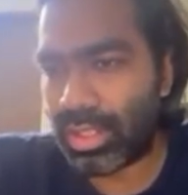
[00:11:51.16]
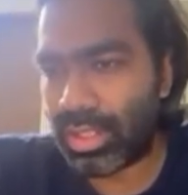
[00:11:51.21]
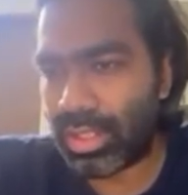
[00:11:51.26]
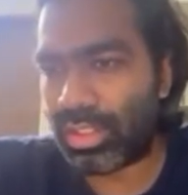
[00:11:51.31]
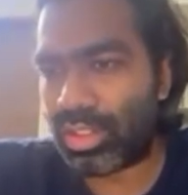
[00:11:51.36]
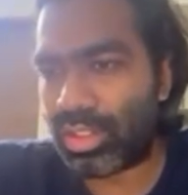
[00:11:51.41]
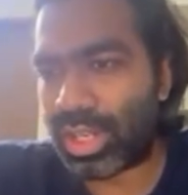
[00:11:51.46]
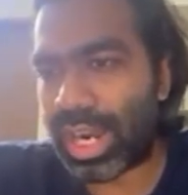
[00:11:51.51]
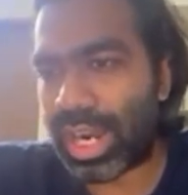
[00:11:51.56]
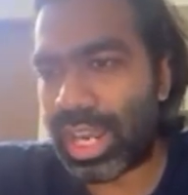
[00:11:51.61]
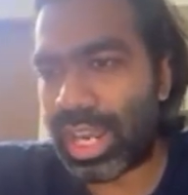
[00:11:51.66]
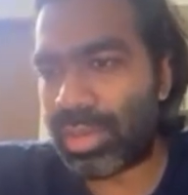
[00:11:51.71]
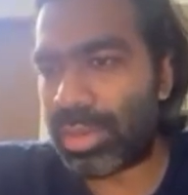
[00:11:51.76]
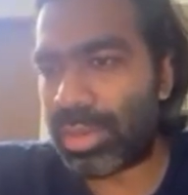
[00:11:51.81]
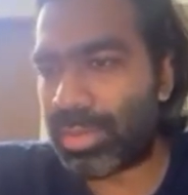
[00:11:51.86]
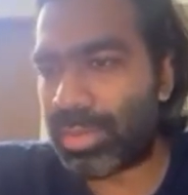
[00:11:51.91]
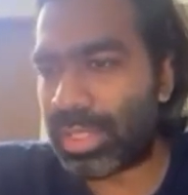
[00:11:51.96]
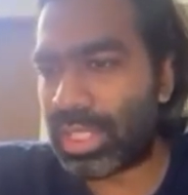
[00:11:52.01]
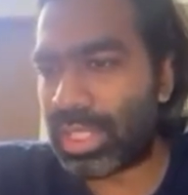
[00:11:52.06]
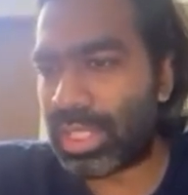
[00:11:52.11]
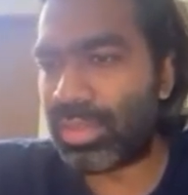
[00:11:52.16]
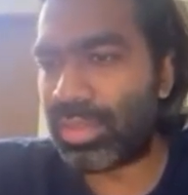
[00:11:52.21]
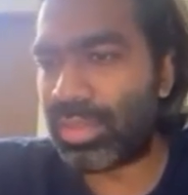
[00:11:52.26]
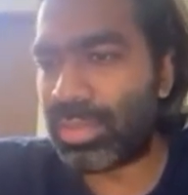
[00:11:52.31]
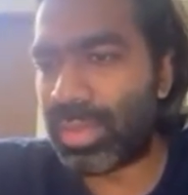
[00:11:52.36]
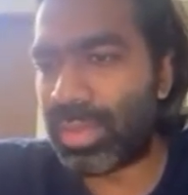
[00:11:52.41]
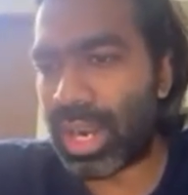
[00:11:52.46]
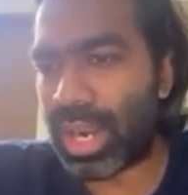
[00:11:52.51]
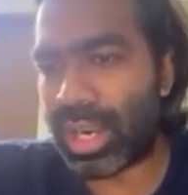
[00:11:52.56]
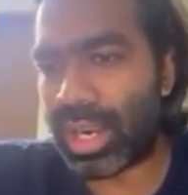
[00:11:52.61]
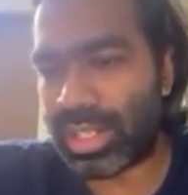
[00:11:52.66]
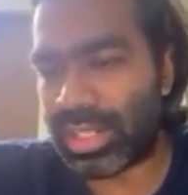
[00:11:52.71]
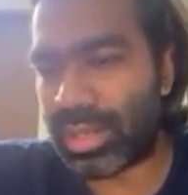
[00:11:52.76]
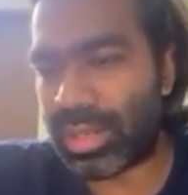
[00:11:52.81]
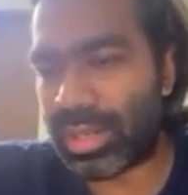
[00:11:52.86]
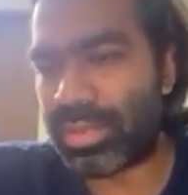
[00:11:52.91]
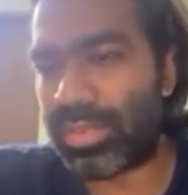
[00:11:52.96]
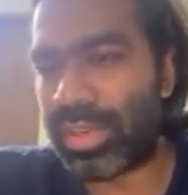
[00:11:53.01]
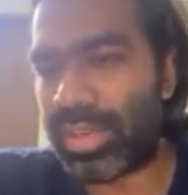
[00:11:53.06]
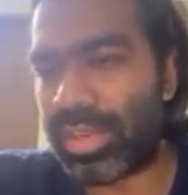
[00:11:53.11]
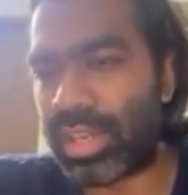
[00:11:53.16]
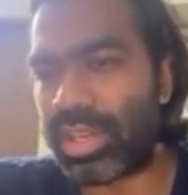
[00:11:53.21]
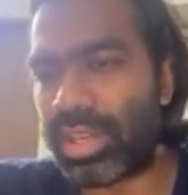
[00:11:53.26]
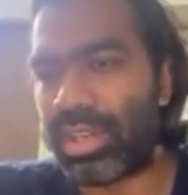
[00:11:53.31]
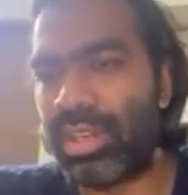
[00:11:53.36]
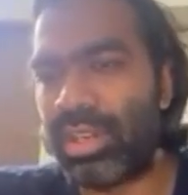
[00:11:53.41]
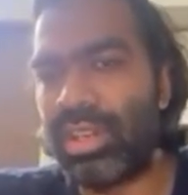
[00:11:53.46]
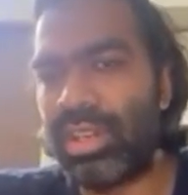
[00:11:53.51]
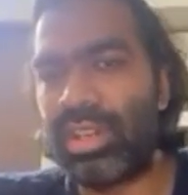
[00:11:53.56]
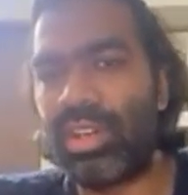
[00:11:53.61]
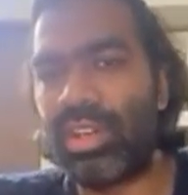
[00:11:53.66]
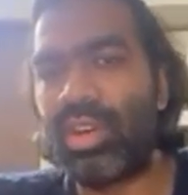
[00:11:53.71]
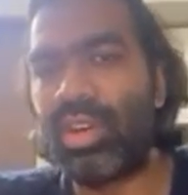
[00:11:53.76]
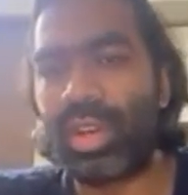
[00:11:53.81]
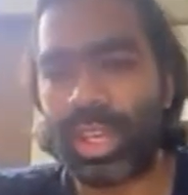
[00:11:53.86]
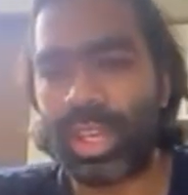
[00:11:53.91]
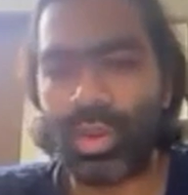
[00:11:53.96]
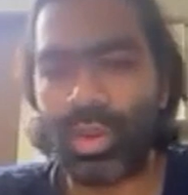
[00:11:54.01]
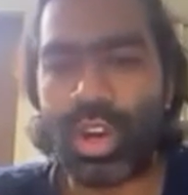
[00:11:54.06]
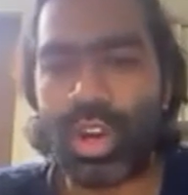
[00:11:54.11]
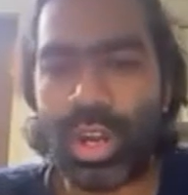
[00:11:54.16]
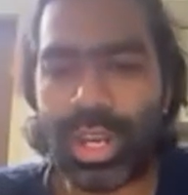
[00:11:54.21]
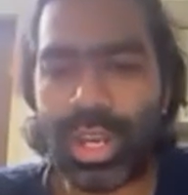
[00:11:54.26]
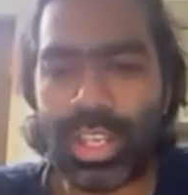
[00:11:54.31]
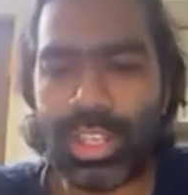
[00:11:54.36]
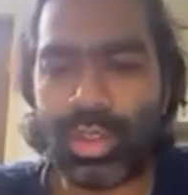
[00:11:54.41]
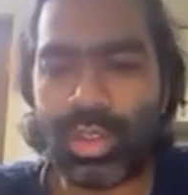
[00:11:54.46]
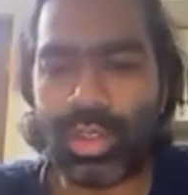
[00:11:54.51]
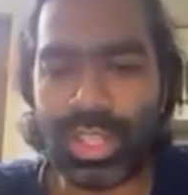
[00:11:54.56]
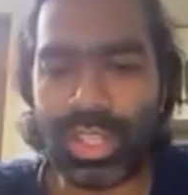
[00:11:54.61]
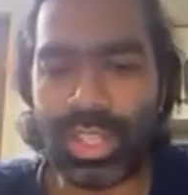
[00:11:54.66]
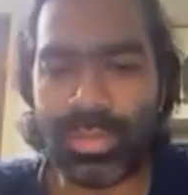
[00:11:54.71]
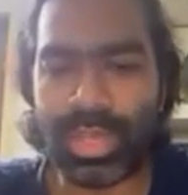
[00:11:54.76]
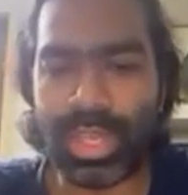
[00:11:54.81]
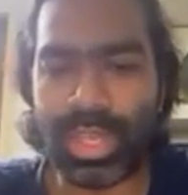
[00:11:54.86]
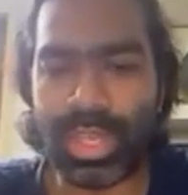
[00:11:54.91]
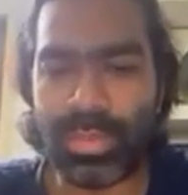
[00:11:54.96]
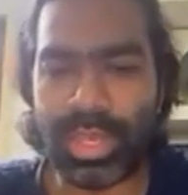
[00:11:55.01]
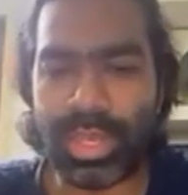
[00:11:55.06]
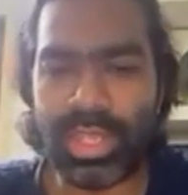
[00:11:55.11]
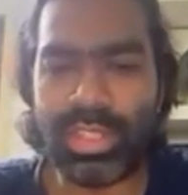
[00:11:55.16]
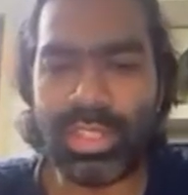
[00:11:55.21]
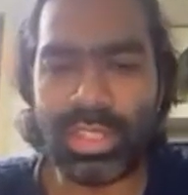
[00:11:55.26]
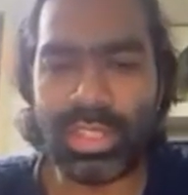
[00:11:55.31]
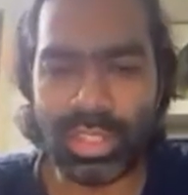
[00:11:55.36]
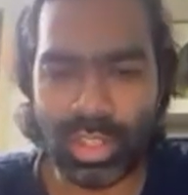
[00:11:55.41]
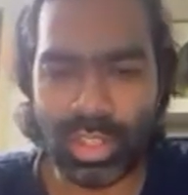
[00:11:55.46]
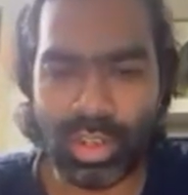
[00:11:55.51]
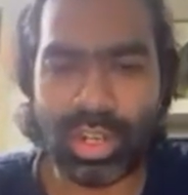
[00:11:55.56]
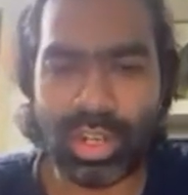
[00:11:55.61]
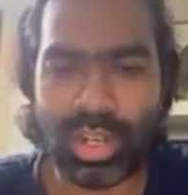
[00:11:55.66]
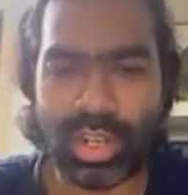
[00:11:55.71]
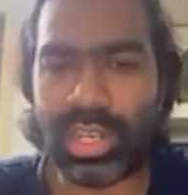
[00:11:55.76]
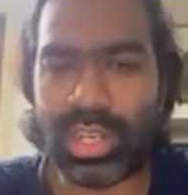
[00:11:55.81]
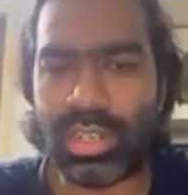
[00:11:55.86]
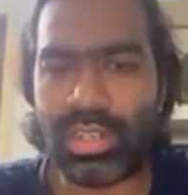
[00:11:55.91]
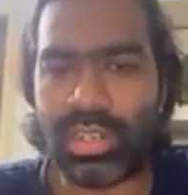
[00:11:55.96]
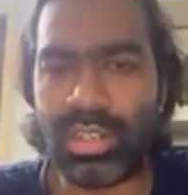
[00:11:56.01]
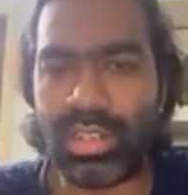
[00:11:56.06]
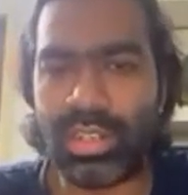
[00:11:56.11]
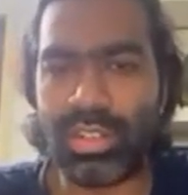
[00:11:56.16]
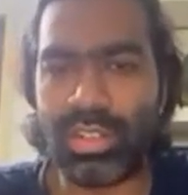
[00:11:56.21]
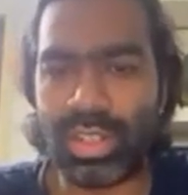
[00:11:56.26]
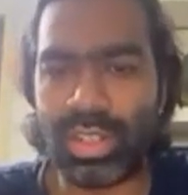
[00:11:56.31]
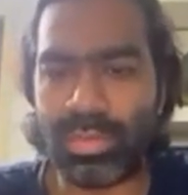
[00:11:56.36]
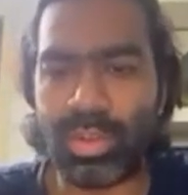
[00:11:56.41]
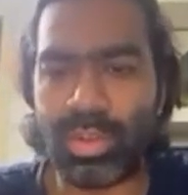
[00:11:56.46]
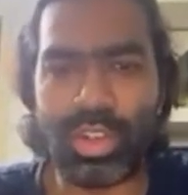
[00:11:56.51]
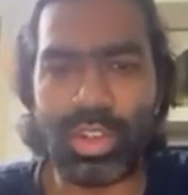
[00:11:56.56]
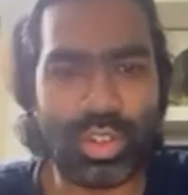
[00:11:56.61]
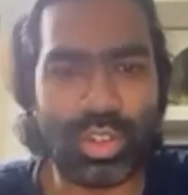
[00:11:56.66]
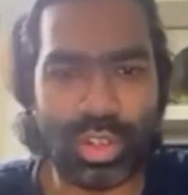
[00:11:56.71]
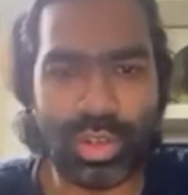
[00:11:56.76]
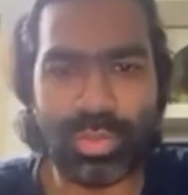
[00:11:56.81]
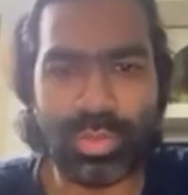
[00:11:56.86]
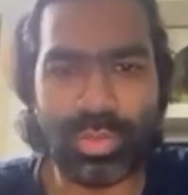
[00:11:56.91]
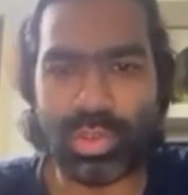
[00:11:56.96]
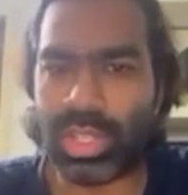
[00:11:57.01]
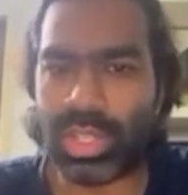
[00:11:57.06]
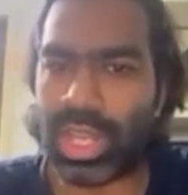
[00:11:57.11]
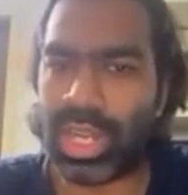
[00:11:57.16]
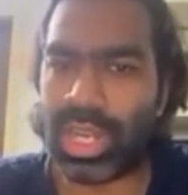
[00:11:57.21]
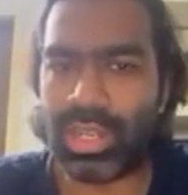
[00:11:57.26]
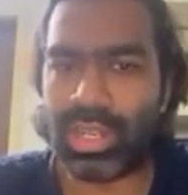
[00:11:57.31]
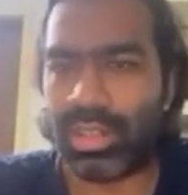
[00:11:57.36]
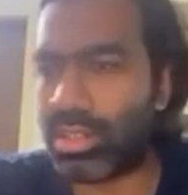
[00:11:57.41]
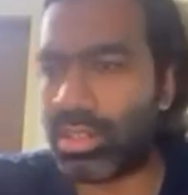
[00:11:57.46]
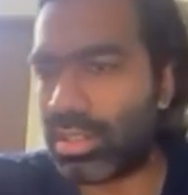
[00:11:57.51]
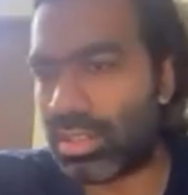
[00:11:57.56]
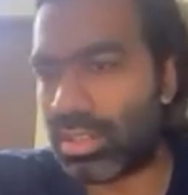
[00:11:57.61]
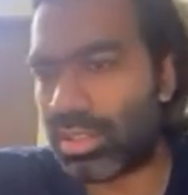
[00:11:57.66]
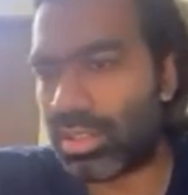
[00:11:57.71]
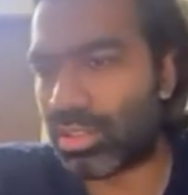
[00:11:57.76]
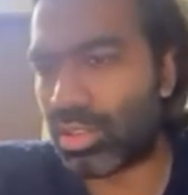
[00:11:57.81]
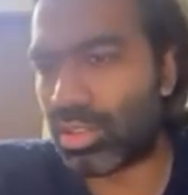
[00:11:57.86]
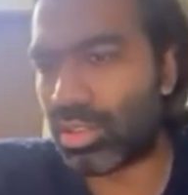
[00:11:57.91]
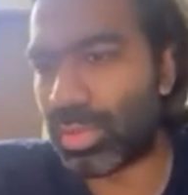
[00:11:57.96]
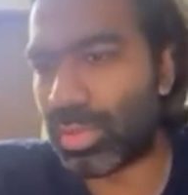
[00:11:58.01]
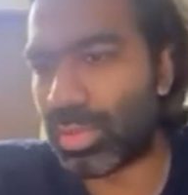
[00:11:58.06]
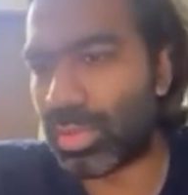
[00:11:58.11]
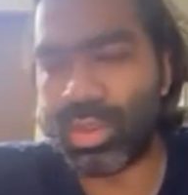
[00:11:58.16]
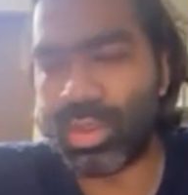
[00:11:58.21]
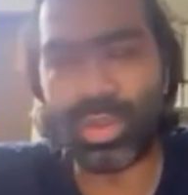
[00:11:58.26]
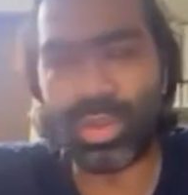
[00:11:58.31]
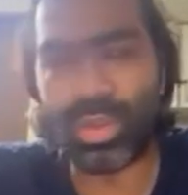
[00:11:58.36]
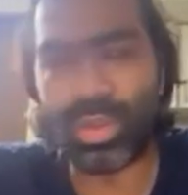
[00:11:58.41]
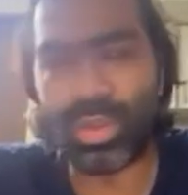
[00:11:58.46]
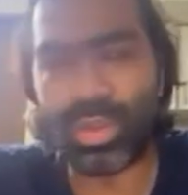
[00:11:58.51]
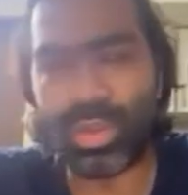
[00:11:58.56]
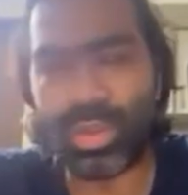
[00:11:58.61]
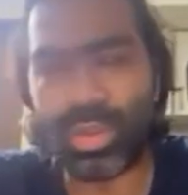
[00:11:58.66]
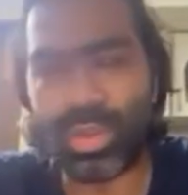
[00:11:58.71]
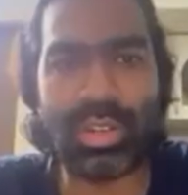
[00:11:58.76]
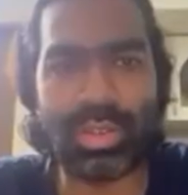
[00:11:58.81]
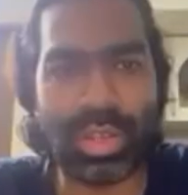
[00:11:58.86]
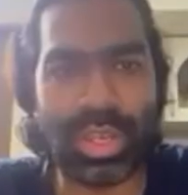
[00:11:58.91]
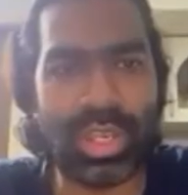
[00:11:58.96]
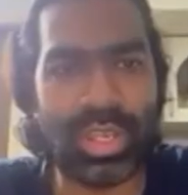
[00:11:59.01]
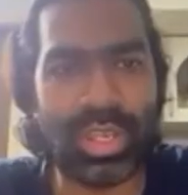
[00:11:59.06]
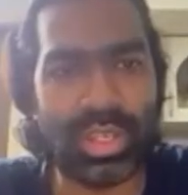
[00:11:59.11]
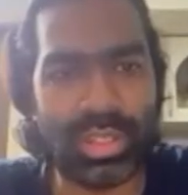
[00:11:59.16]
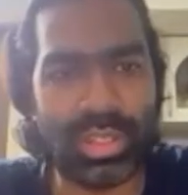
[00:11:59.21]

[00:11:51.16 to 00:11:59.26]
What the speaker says: So cardiomyopathy with banana-shaped ventricle. Okay, you got an HOCM image. All right. So I'm not sure about that. So nobody told about that. Okay.